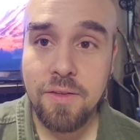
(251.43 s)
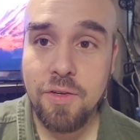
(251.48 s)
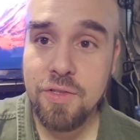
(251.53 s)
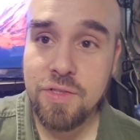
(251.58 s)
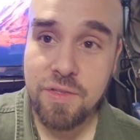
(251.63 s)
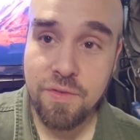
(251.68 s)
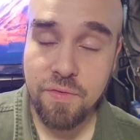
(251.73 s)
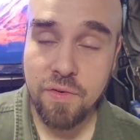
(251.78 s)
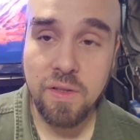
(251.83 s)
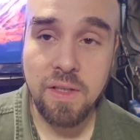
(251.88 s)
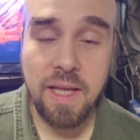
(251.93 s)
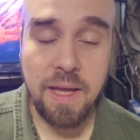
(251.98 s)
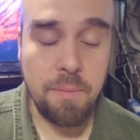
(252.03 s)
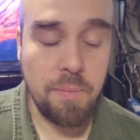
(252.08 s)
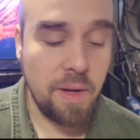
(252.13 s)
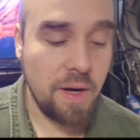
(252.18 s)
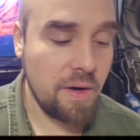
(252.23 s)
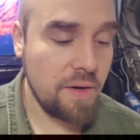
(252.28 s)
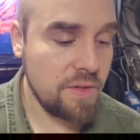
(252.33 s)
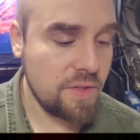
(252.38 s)
Christopher
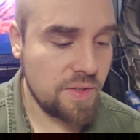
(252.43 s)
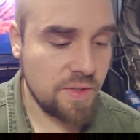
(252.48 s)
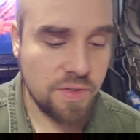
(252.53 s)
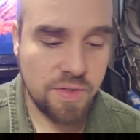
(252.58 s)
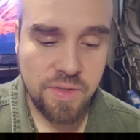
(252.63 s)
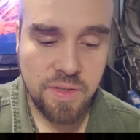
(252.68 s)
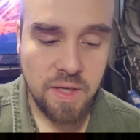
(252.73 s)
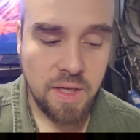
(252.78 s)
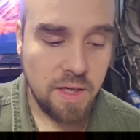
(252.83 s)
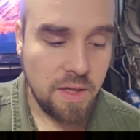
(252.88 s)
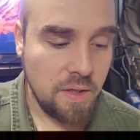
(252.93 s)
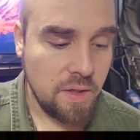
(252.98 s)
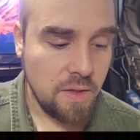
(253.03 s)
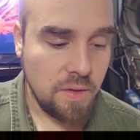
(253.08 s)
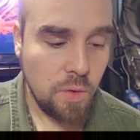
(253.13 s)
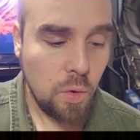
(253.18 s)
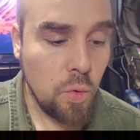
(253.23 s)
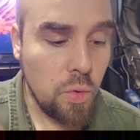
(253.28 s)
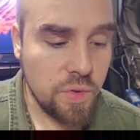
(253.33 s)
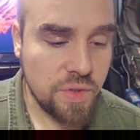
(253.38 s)
Lambert is just
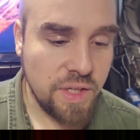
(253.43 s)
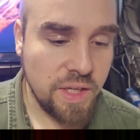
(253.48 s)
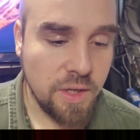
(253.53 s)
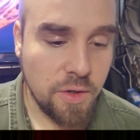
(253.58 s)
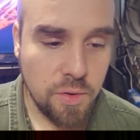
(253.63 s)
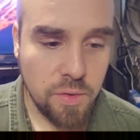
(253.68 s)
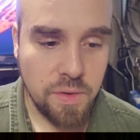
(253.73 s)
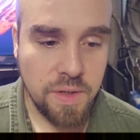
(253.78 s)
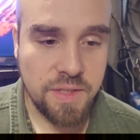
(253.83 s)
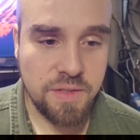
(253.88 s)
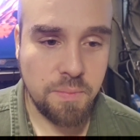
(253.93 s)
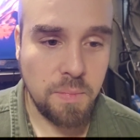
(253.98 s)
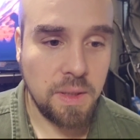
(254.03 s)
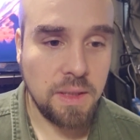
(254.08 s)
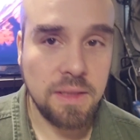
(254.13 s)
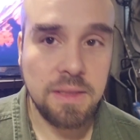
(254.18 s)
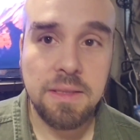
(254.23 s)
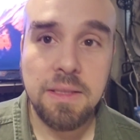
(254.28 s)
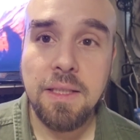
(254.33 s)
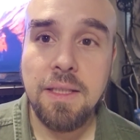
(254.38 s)
oozing
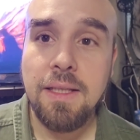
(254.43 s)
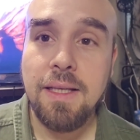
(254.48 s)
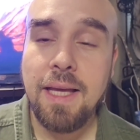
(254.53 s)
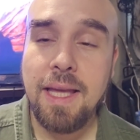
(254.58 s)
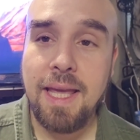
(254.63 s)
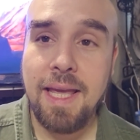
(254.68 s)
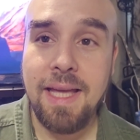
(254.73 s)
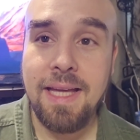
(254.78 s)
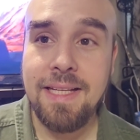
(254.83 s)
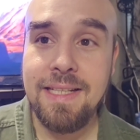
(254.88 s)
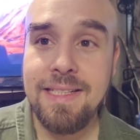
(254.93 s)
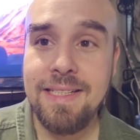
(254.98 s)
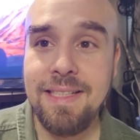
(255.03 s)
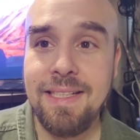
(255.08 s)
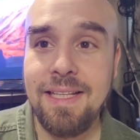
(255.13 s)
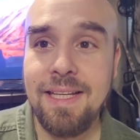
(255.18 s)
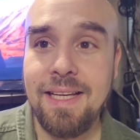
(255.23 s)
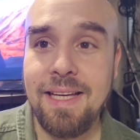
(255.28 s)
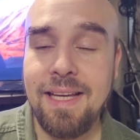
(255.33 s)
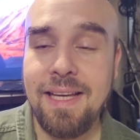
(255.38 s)
charisma,
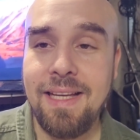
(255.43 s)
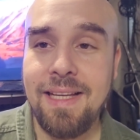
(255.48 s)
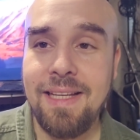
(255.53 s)
and